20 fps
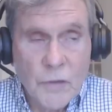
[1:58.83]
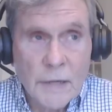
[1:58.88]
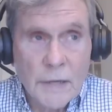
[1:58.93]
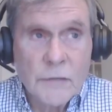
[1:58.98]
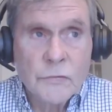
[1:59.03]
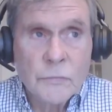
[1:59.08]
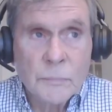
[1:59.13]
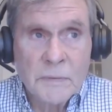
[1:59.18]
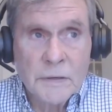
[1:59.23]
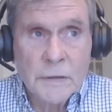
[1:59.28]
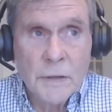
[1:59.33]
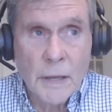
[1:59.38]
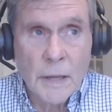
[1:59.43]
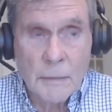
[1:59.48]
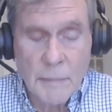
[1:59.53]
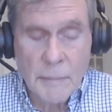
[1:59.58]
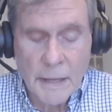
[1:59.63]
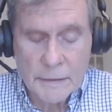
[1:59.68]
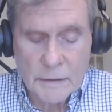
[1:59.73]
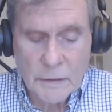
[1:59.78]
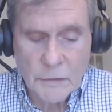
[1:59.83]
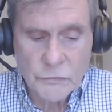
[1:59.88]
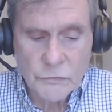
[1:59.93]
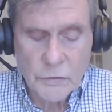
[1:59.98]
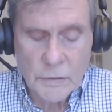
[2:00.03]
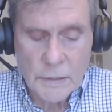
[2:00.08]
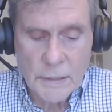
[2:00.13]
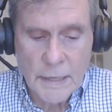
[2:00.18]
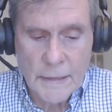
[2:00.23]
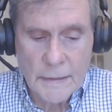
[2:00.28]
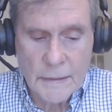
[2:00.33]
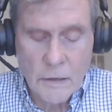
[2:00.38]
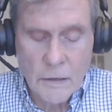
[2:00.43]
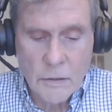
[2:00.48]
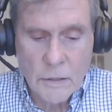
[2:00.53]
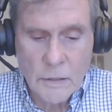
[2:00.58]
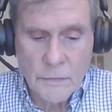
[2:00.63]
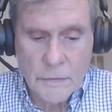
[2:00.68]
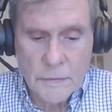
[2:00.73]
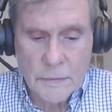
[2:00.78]
Studies have been done about this, and
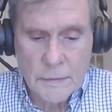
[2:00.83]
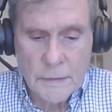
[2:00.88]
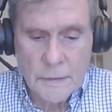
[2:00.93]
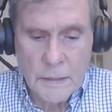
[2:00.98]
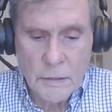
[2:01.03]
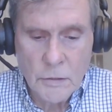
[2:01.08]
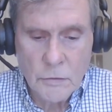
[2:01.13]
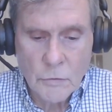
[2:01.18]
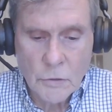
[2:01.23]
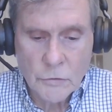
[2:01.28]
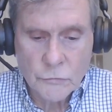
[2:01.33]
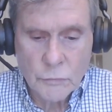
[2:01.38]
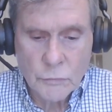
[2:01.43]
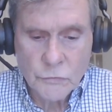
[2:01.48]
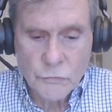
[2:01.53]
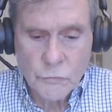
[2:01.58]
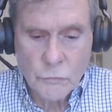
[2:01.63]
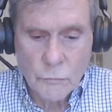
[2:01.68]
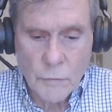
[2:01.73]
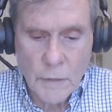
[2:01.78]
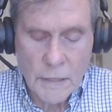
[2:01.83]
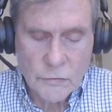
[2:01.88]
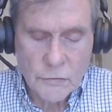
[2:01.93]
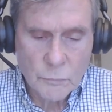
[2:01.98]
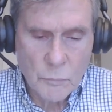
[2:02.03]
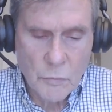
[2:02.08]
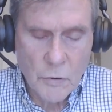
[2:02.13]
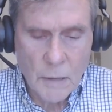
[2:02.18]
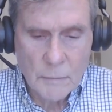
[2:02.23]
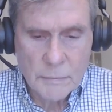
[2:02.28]
the attrition rate's